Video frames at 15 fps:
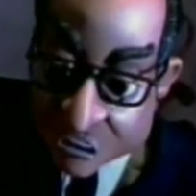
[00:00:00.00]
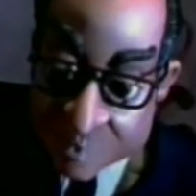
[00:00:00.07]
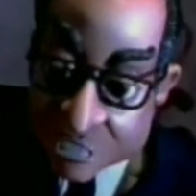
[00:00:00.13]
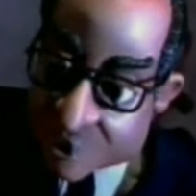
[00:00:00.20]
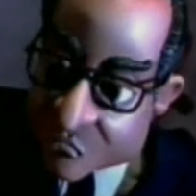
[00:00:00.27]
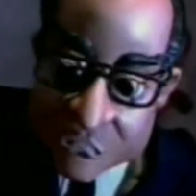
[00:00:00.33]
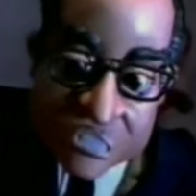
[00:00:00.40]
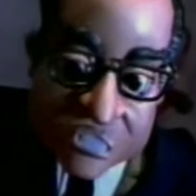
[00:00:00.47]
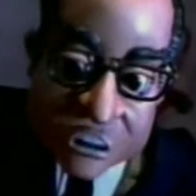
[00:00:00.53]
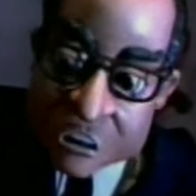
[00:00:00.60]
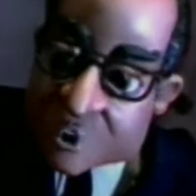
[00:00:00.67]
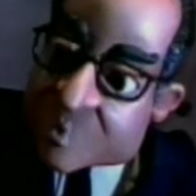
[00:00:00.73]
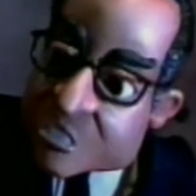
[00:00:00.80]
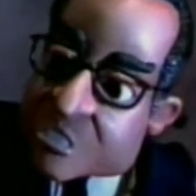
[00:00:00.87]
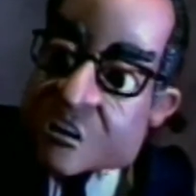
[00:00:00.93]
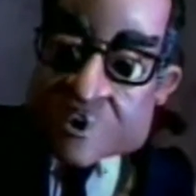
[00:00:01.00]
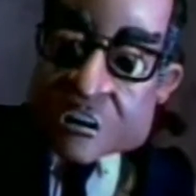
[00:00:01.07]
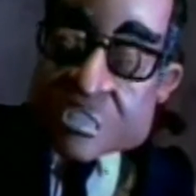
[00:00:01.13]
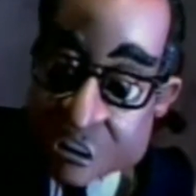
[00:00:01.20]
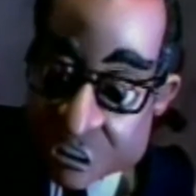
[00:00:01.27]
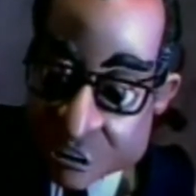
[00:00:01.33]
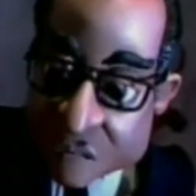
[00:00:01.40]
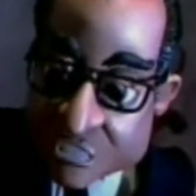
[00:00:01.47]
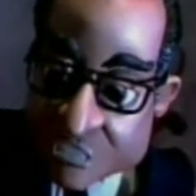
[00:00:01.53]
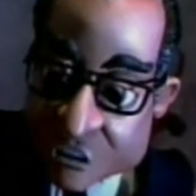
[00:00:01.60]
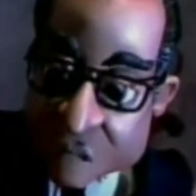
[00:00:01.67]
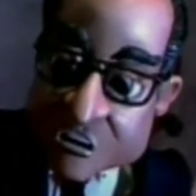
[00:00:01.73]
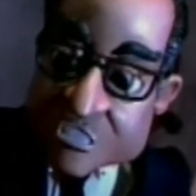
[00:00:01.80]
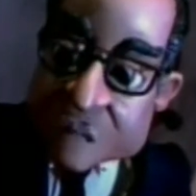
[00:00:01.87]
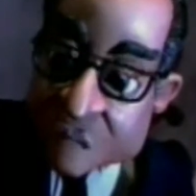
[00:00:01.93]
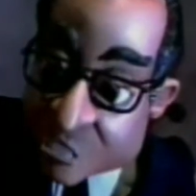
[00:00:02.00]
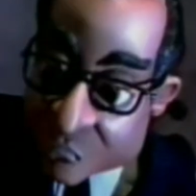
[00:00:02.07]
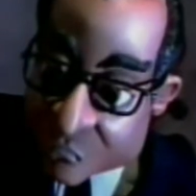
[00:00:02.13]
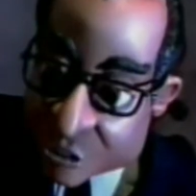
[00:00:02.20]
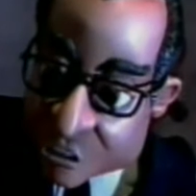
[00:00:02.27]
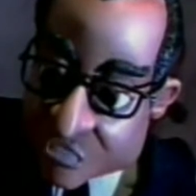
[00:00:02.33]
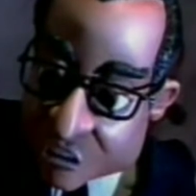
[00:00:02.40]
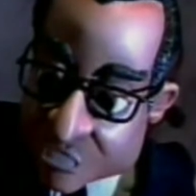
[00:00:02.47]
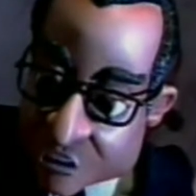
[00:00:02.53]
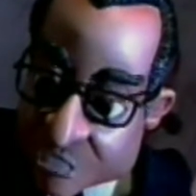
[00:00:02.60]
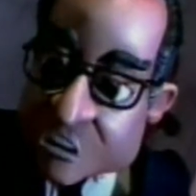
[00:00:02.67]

show your face around here again, I'm gonna make mud flaps out